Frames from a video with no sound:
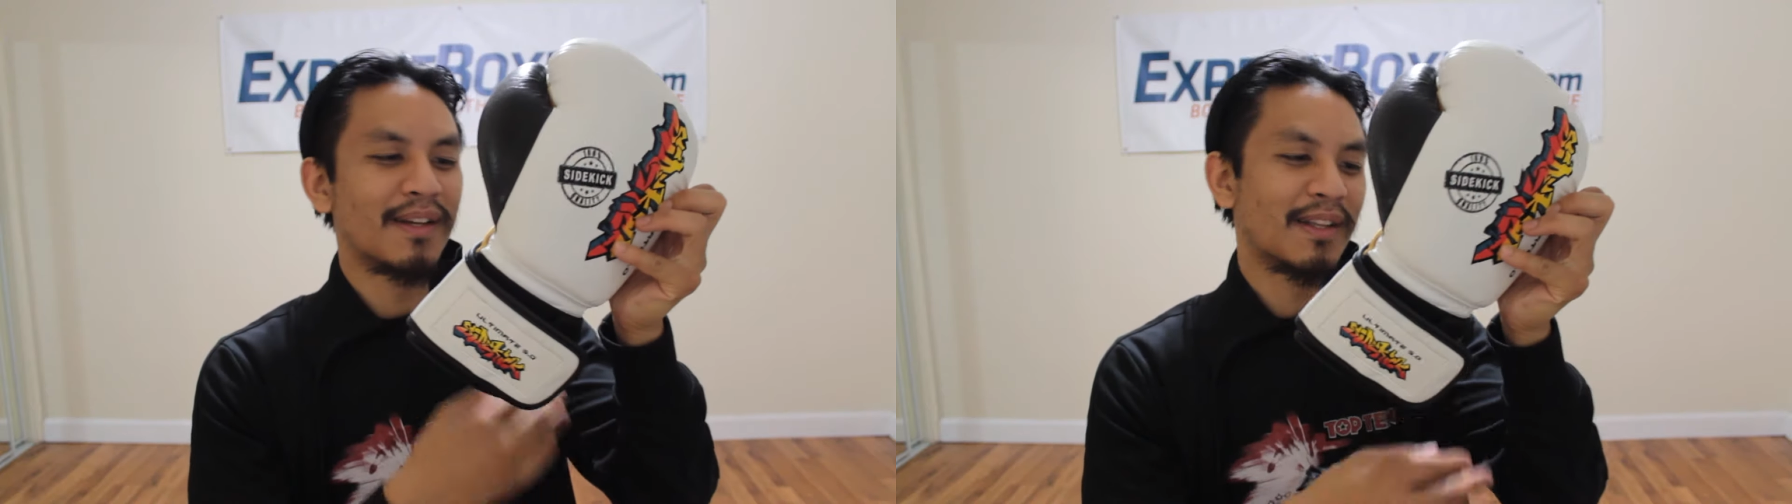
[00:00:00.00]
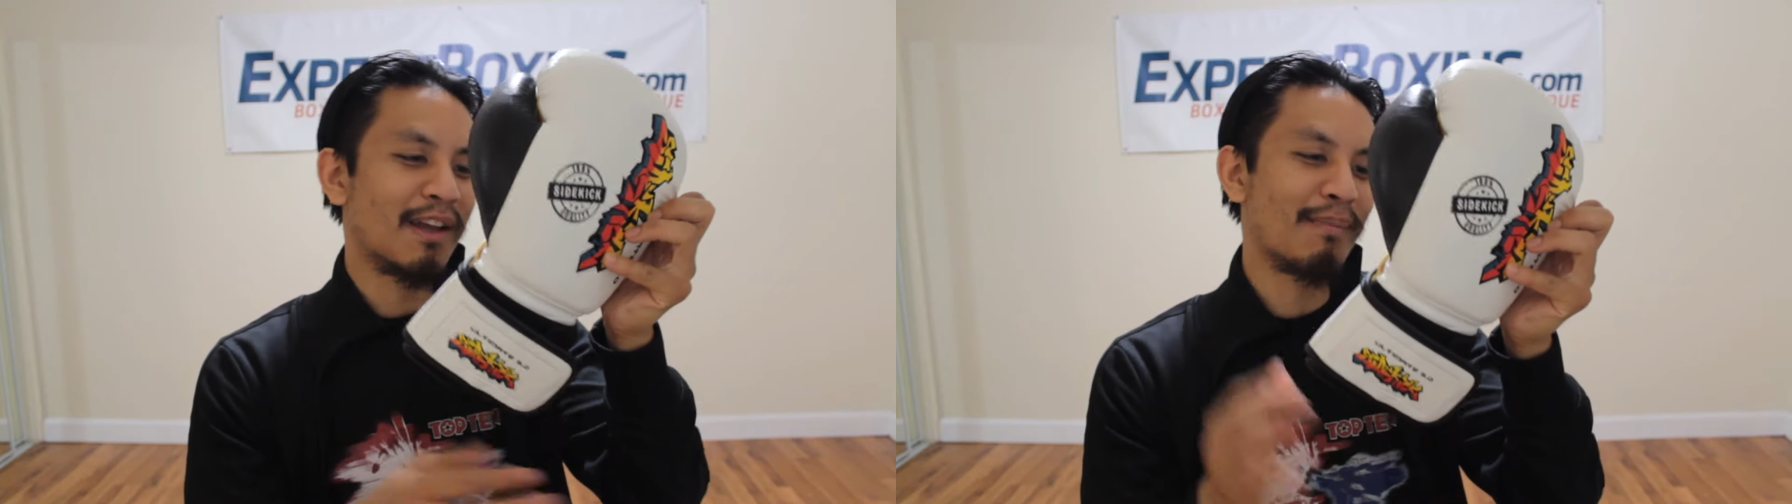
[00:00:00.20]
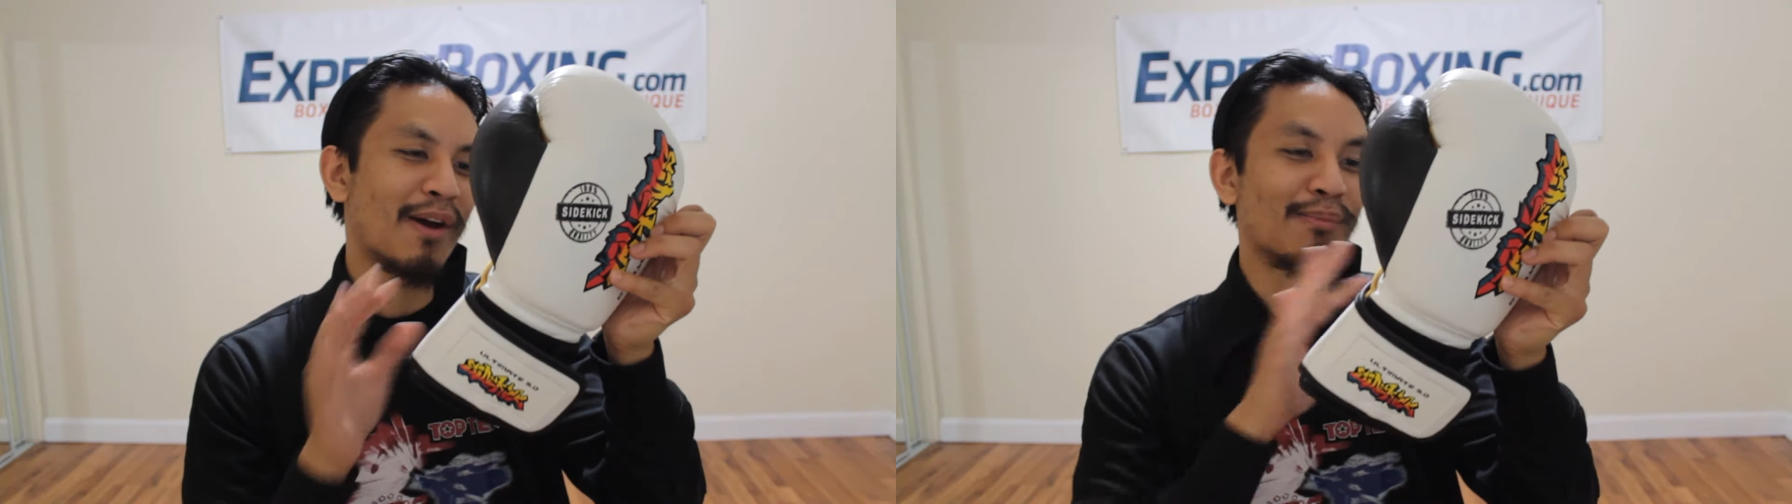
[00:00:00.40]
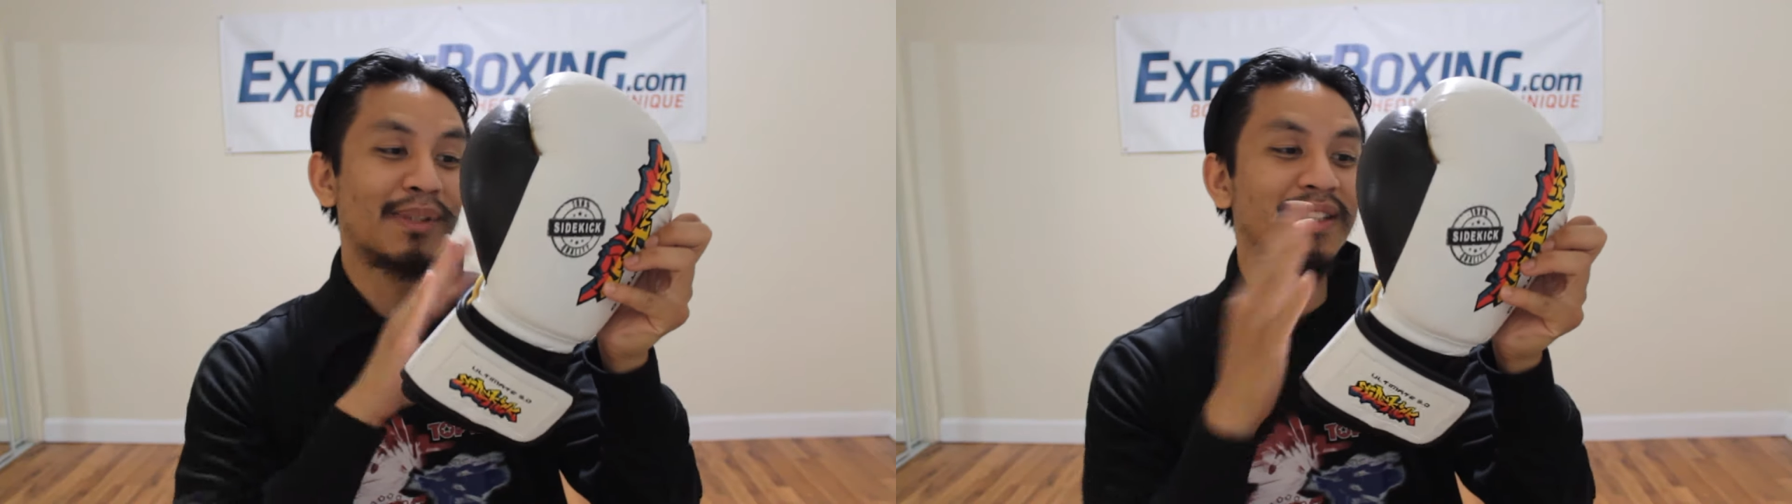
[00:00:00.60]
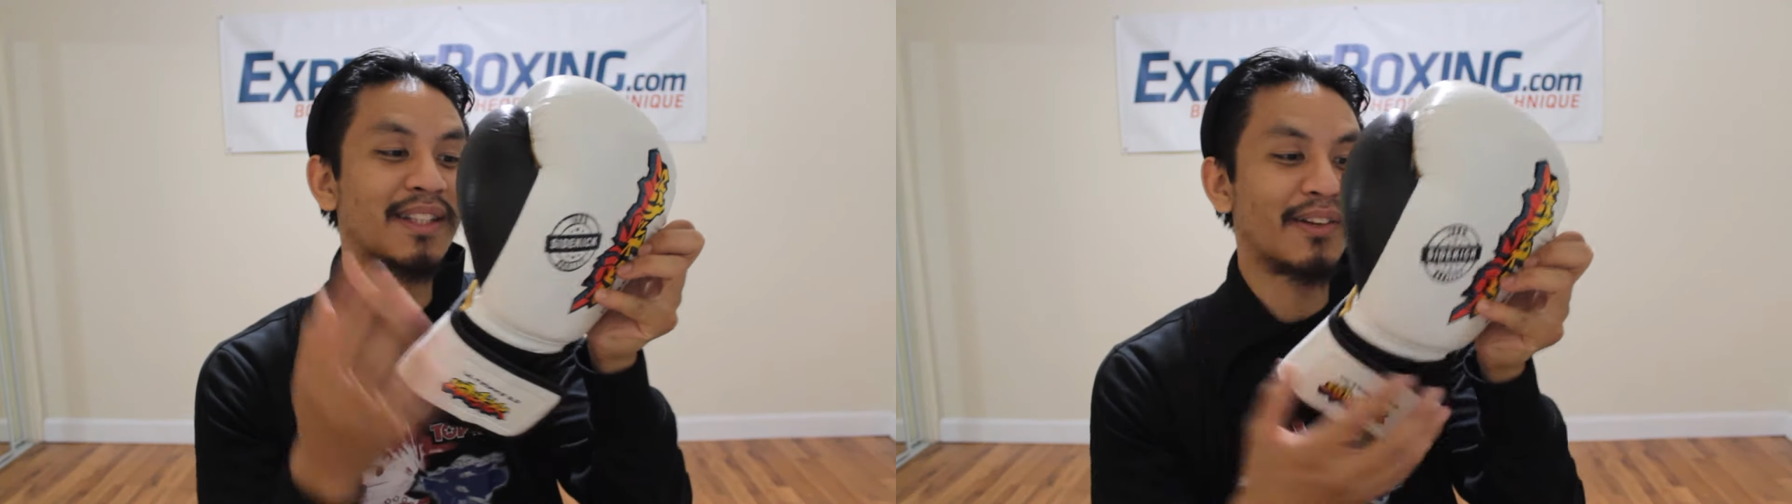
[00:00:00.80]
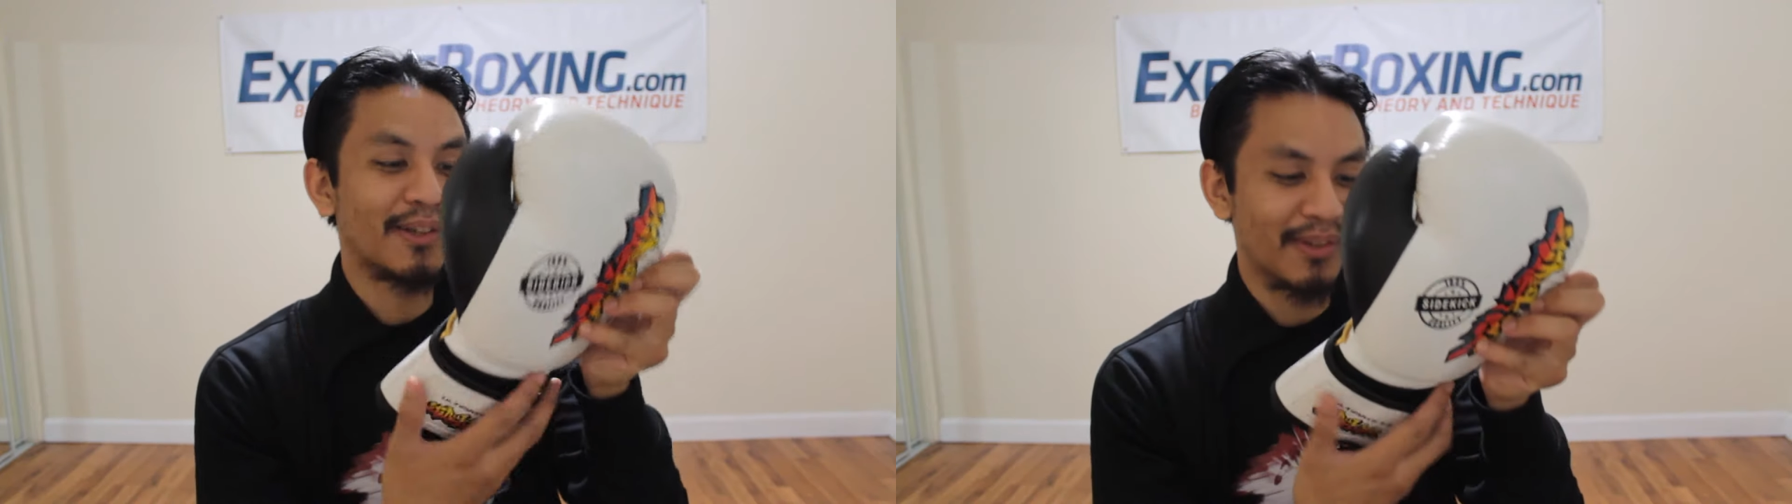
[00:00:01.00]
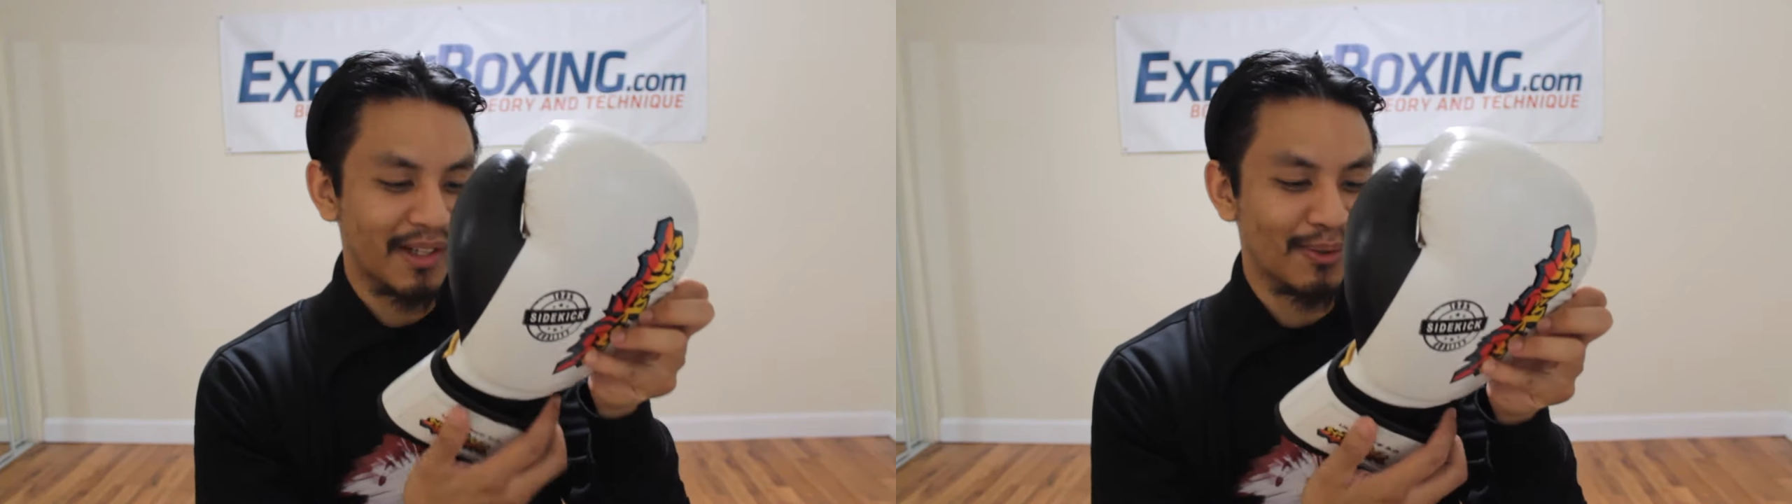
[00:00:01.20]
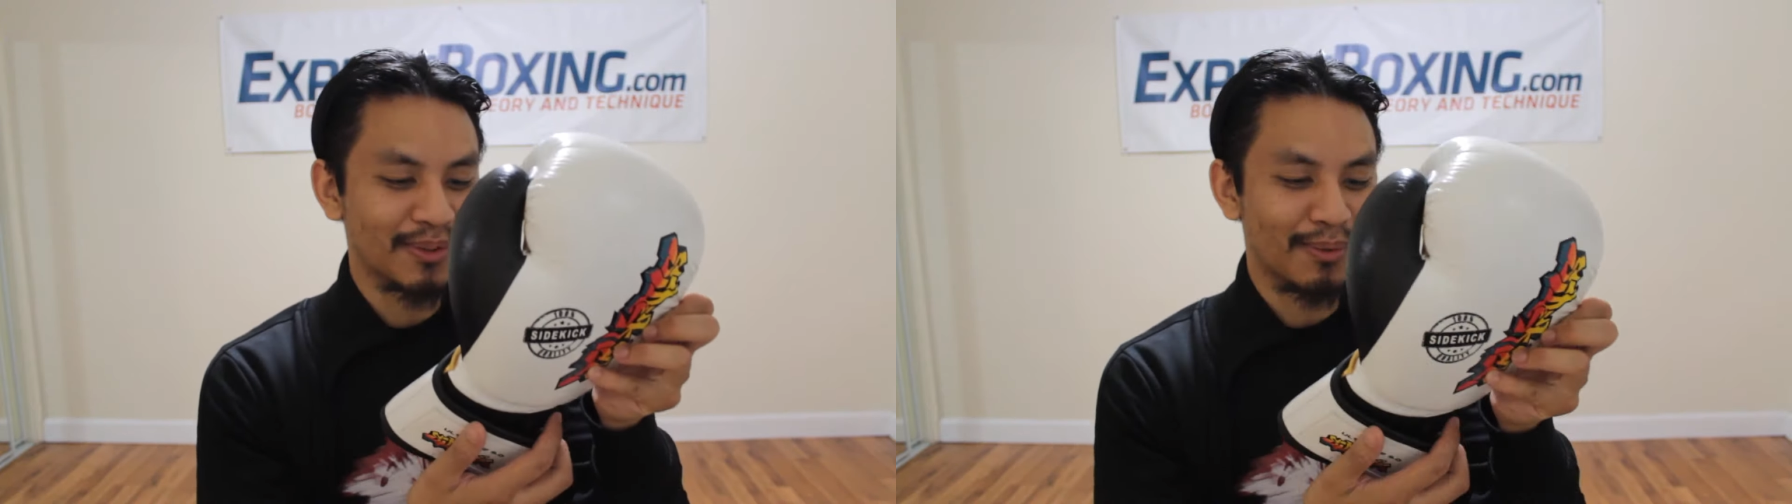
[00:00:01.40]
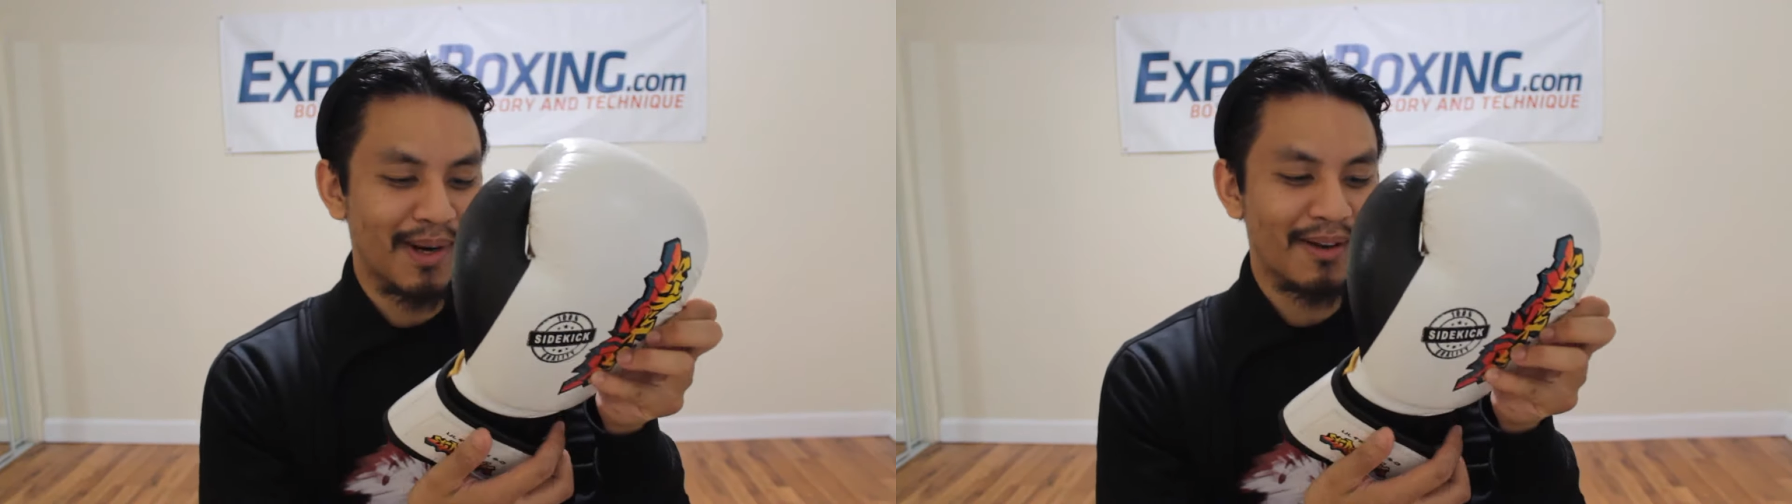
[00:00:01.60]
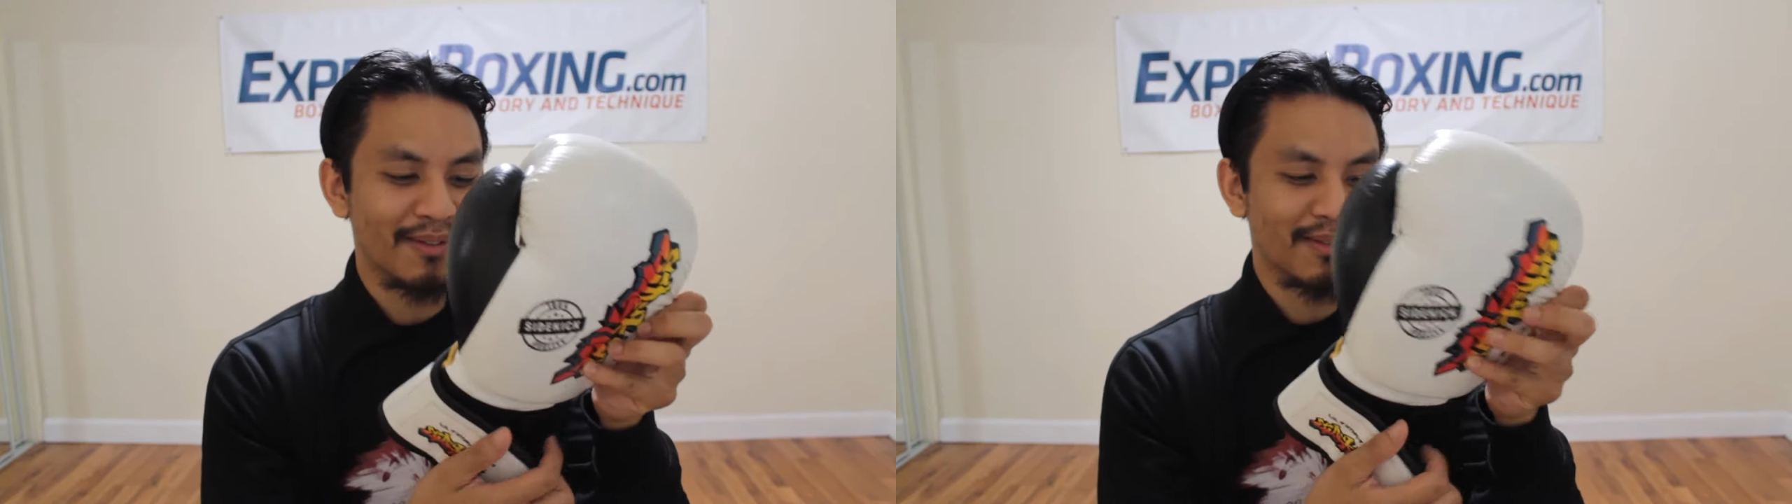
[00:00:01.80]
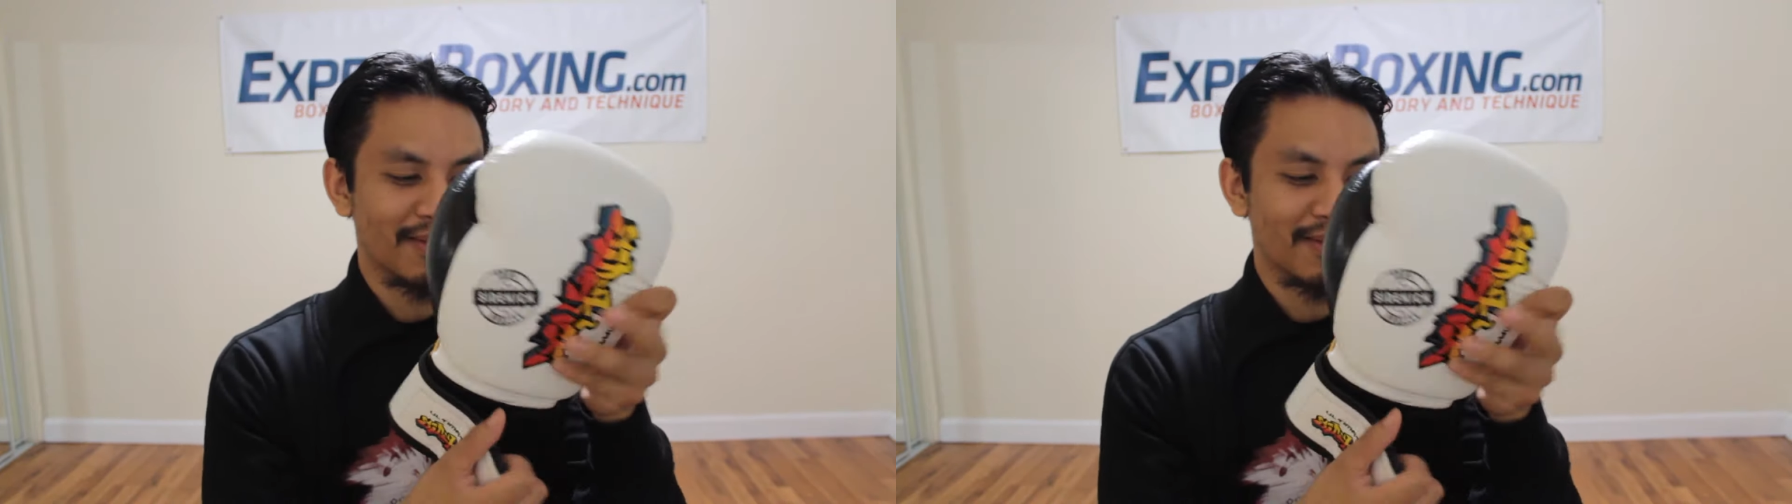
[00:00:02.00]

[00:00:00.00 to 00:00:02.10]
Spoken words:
the amount of material that goes around.